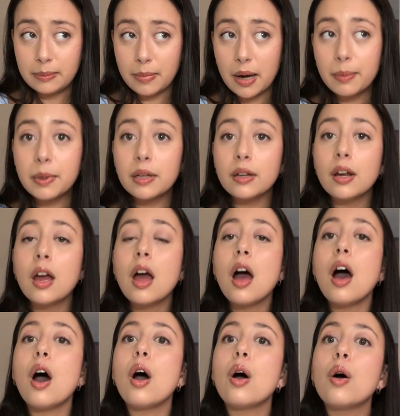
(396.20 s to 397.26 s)
Popular?
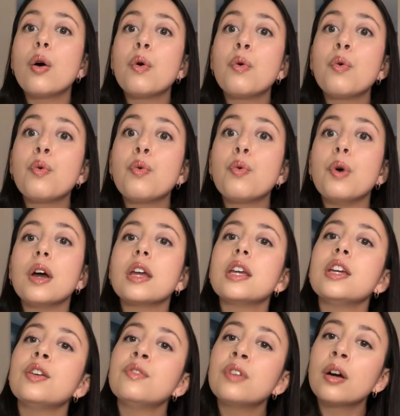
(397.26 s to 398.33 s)
Oh,
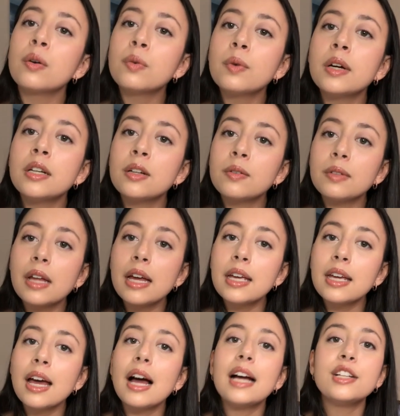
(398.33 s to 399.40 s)
you know who I don't like?
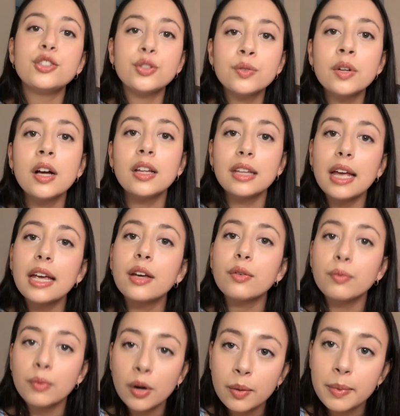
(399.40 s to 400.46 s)
I do not like
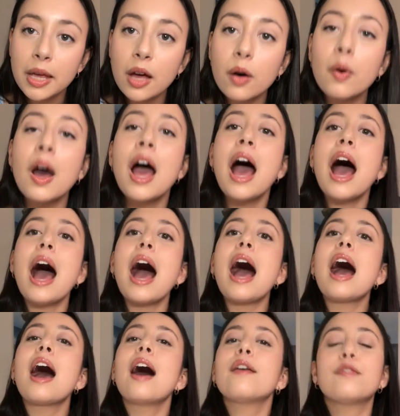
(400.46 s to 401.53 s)
Romeo
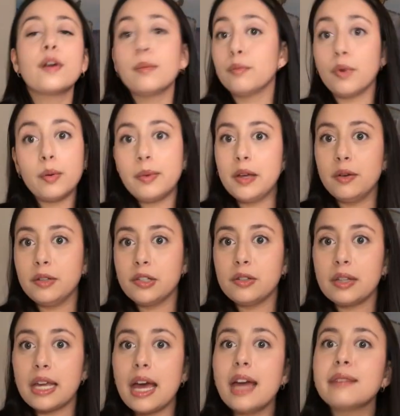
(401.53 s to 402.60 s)
from Romeo and
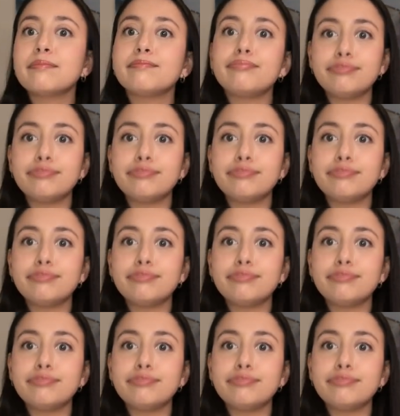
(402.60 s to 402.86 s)
Juliet.